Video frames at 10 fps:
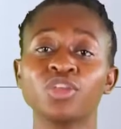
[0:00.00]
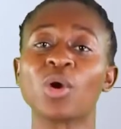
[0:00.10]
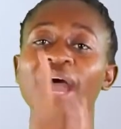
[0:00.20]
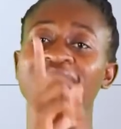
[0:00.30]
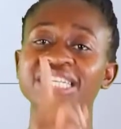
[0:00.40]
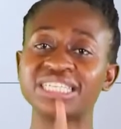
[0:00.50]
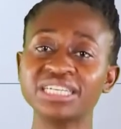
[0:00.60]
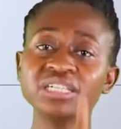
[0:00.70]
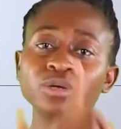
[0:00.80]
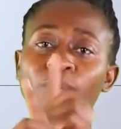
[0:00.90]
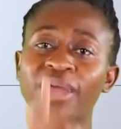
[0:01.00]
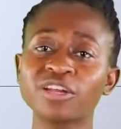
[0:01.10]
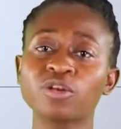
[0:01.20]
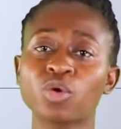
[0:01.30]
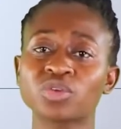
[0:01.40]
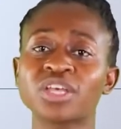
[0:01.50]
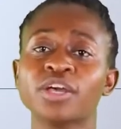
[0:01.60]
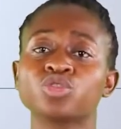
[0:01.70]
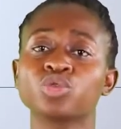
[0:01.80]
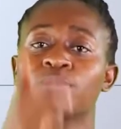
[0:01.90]
Your ideal weight loss
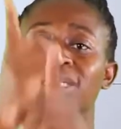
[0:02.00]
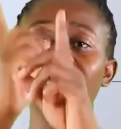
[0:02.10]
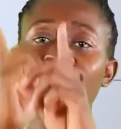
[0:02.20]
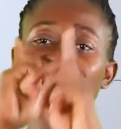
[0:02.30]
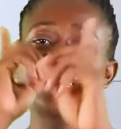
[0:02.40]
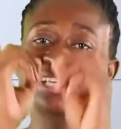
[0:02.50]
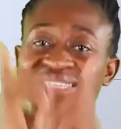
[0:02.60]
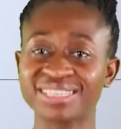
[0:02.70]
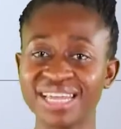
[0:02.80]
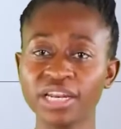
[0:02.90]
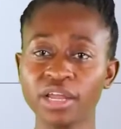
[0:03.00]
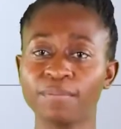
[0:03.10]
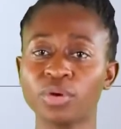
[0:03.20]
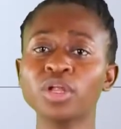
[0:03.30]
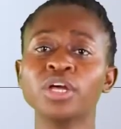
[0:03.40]
should be something sustainable,